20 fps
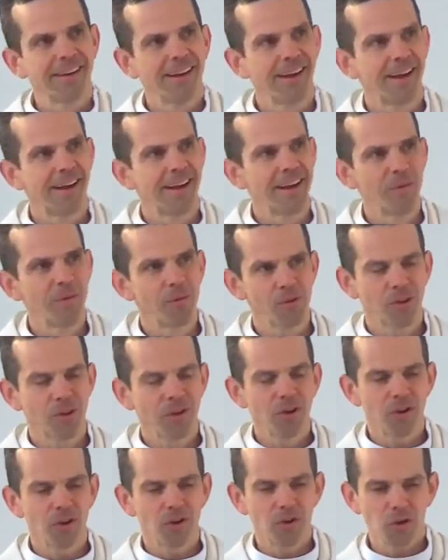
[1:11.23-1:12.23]
it
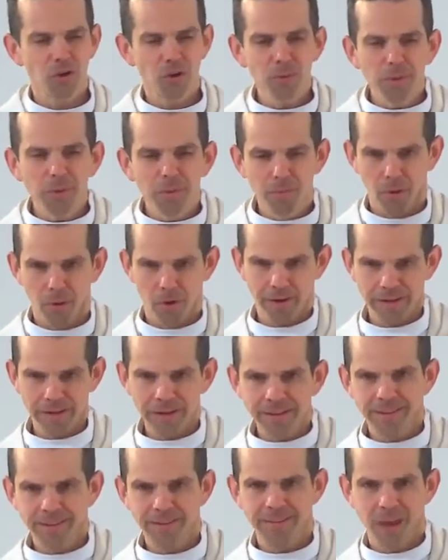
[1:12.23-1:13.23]
wasn't her human
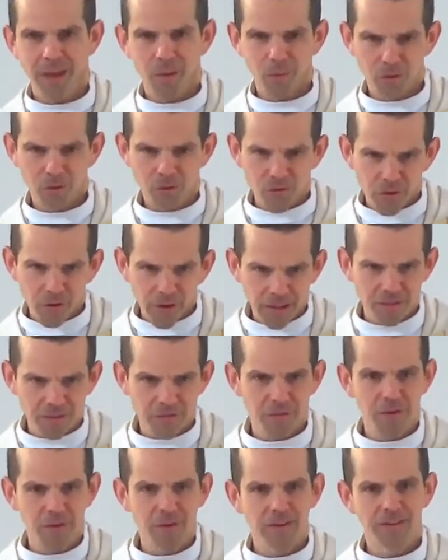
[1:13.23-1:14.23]
body that was
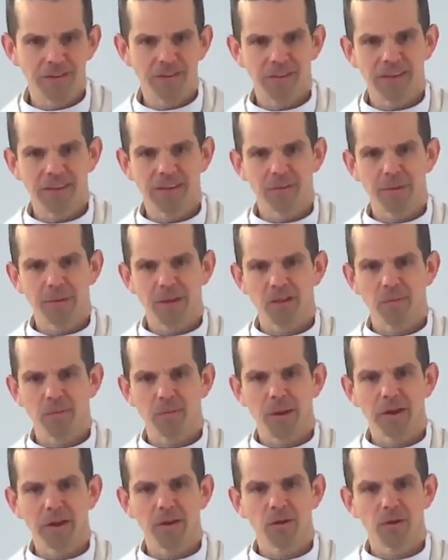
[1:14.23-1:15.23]
transferred into that dimension,
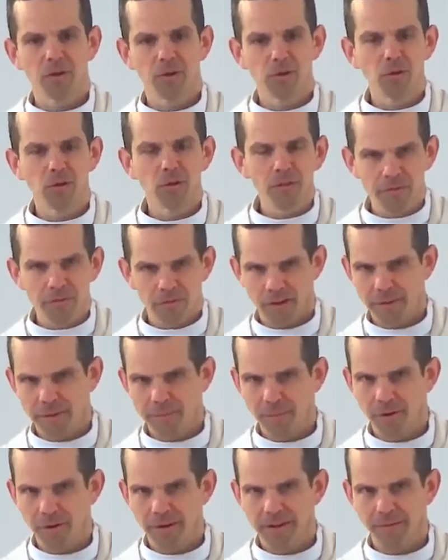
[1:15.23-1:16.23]
but her
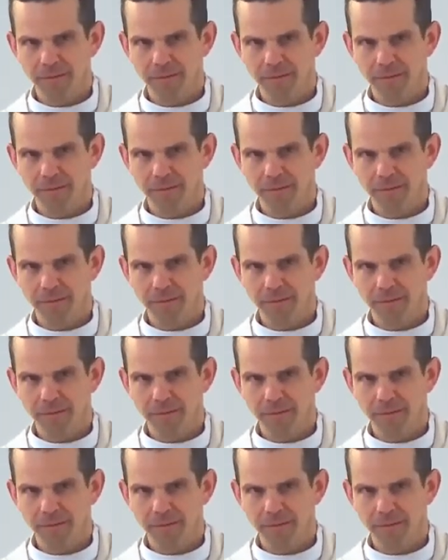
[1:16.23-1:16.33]
glorified body.